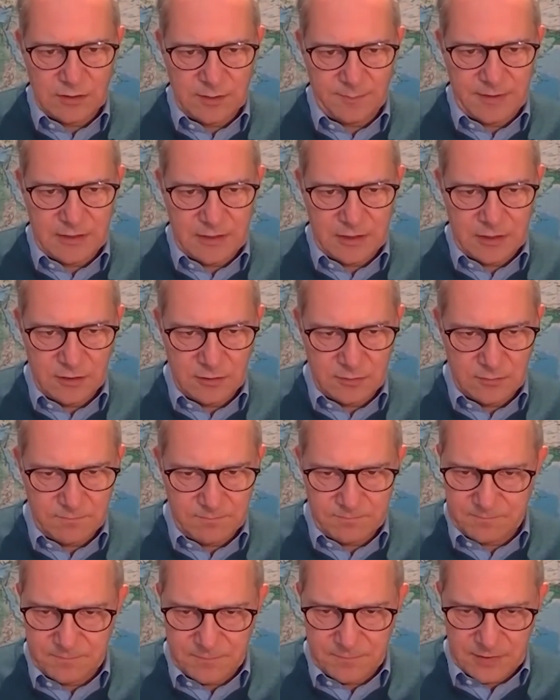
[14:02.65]
I mean,
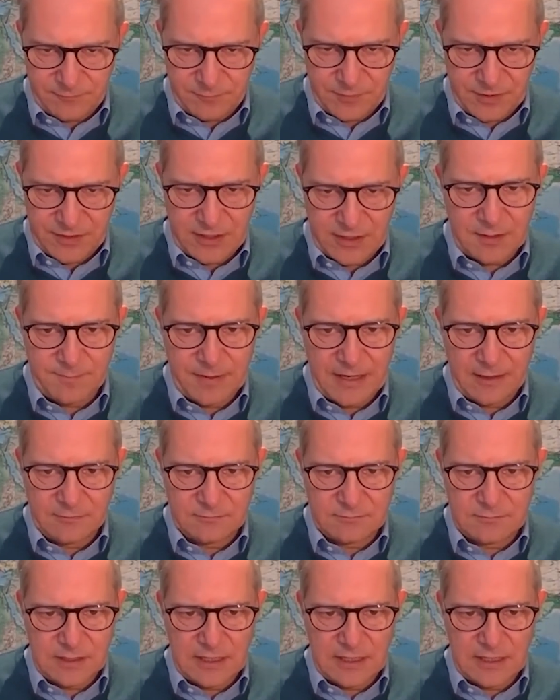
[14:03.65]
if we think about